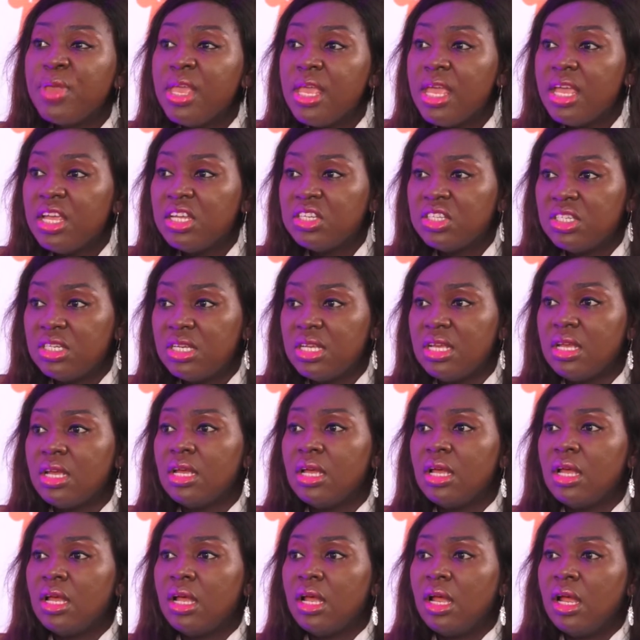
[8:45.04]
PhD.
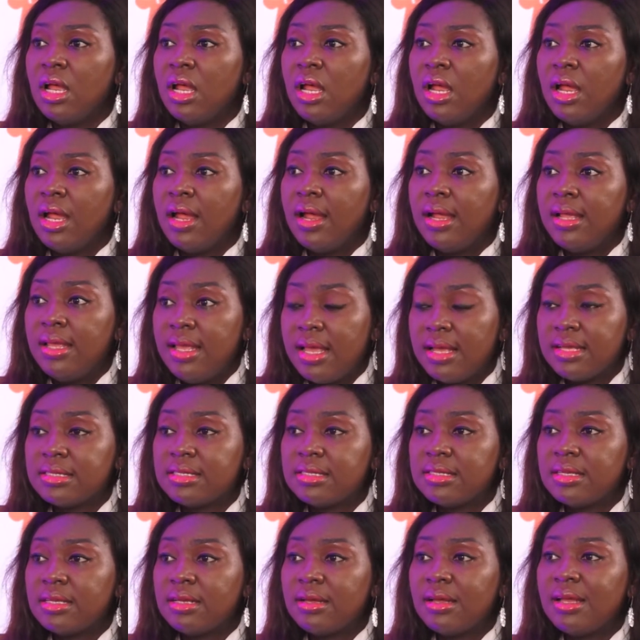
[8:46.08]
Yes, in
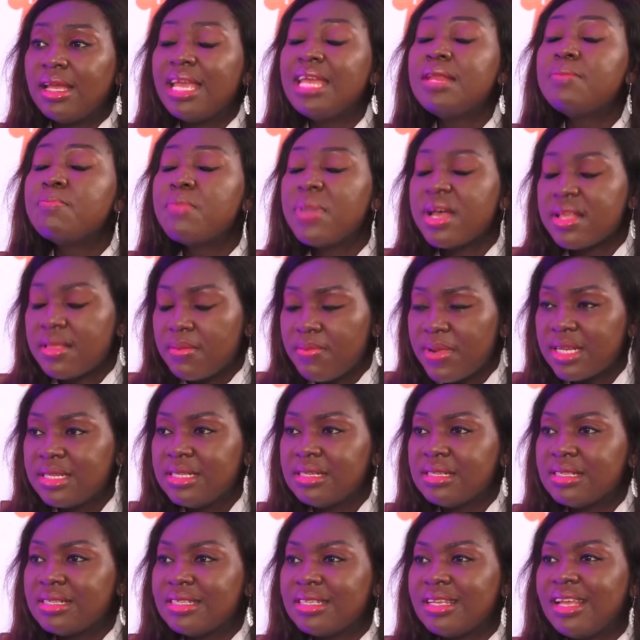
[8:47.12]
math? In
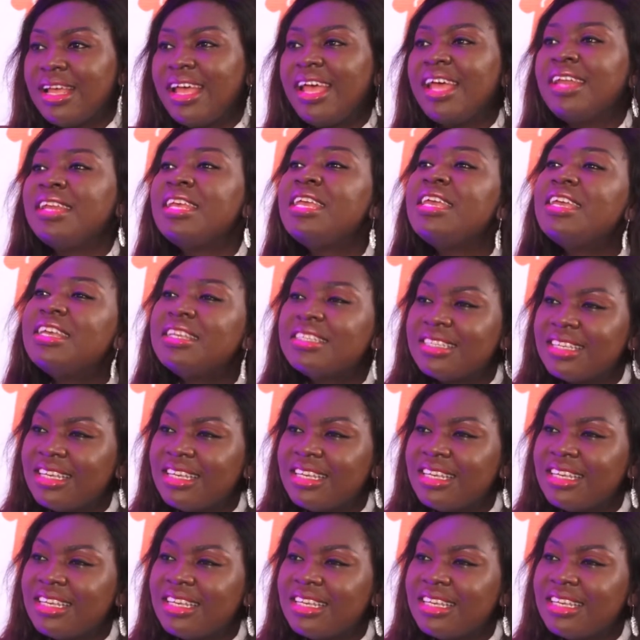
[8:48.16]
mathematics. And he is